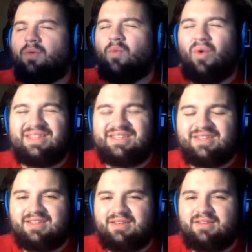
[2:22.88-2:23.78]
What?
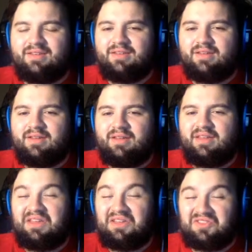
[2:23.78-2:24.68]

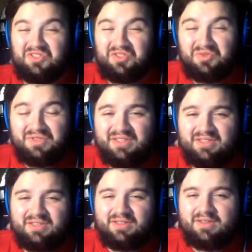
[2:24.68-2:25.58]

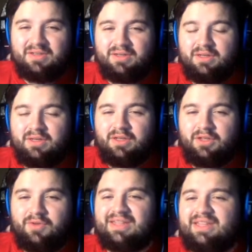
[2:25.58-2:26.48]
Excuses?
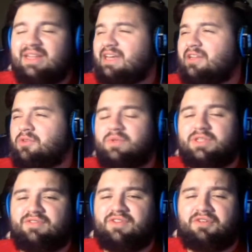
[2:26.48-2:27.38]
You're acting like
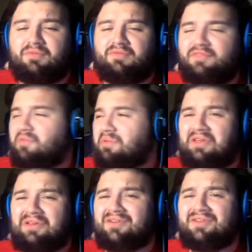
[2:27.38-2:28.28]
Lucasfilm
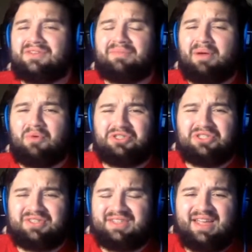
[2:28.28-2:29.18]
cares about what you
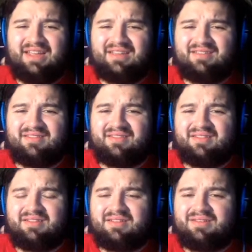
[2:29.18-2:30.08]
say?
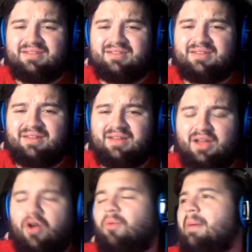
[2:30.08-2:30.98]

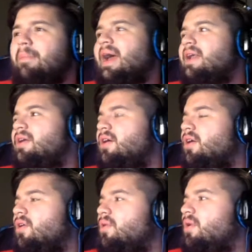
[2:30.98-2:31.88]
Oh, my bad.
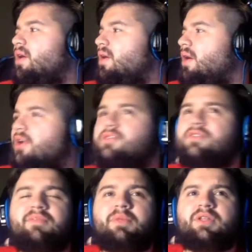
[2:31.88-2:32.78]
Oh, hundreds
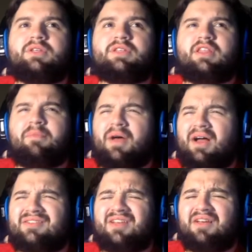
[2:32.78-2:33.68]
of millions at the
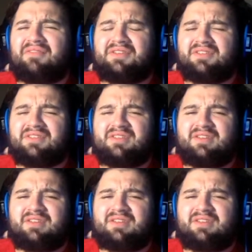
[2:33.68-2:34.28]
box office?